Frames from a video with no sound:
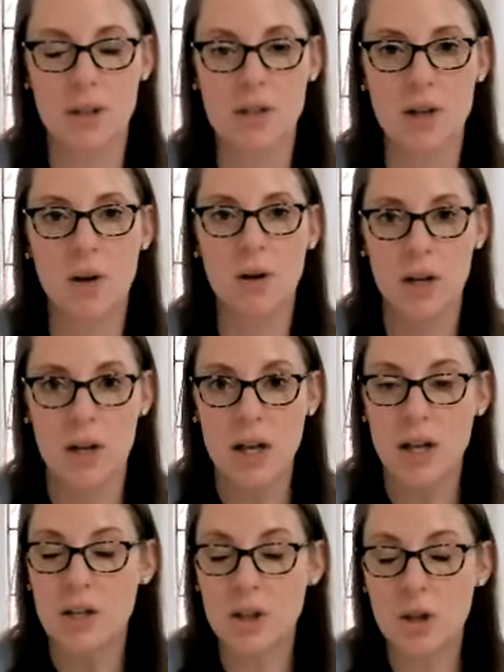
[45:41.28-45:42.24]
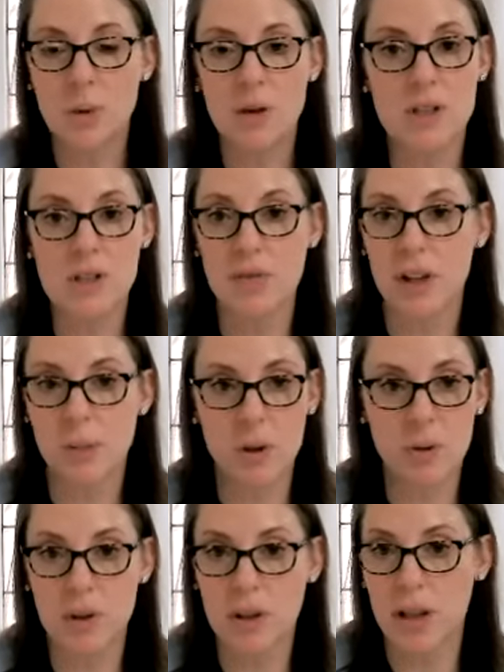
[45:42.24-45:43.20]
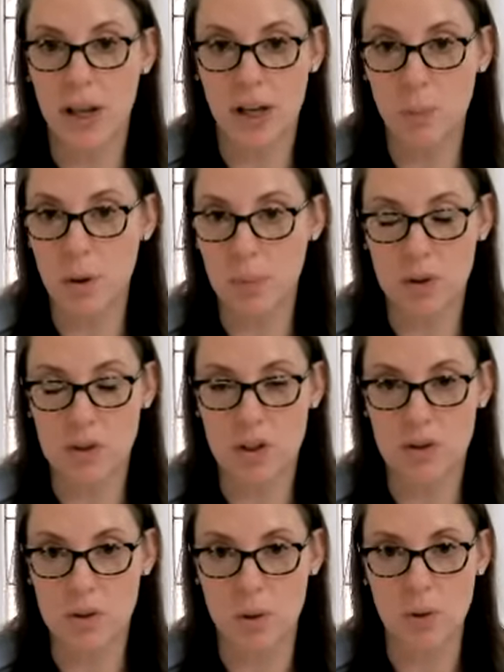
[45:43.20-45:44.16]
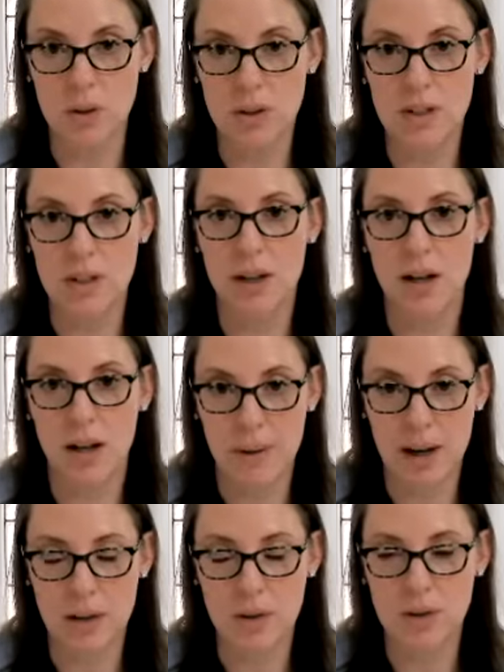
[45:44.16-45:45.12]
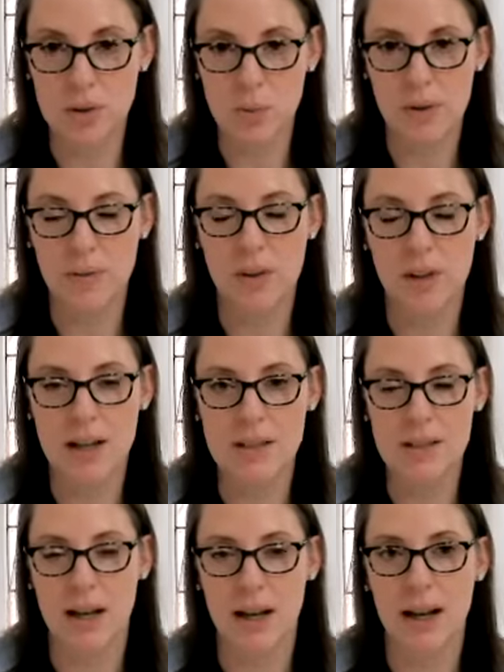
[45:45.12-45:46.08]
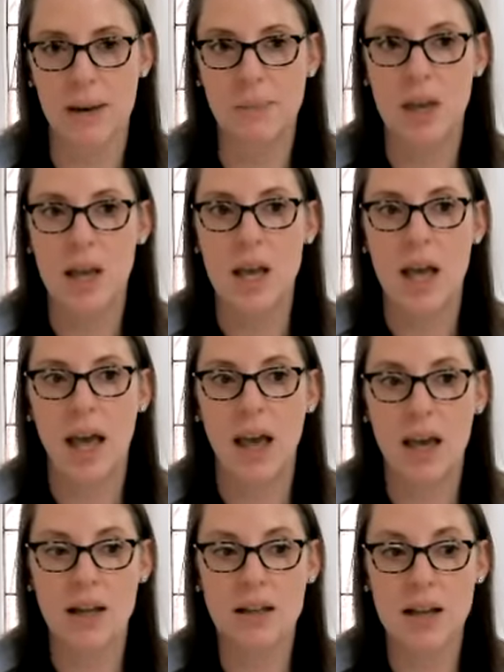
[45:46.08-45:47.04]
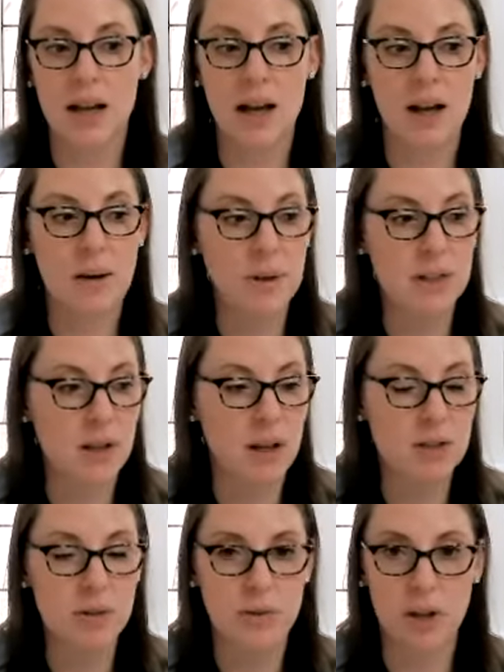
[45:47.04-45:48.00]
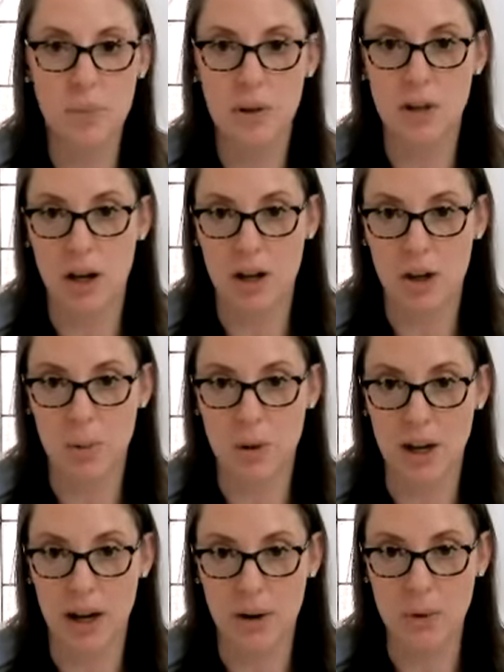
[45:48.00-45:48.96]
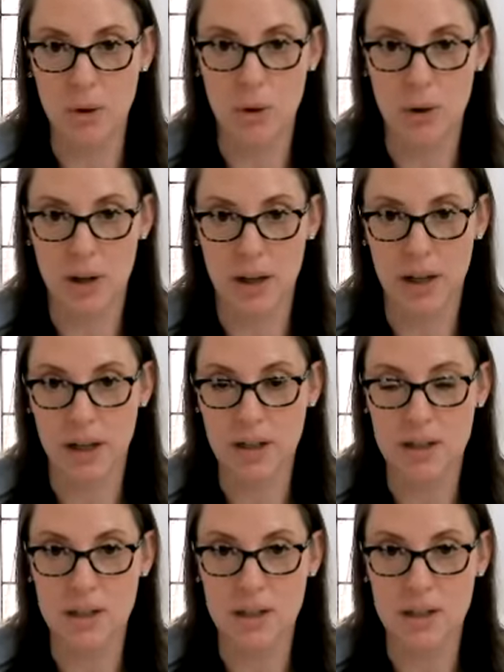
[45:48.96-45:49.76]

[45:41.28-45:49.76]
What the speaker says: So the book is available really anywhere books are sold, How to Lose Weight for the Last Time. And it's also available in audiobook. I recorded it.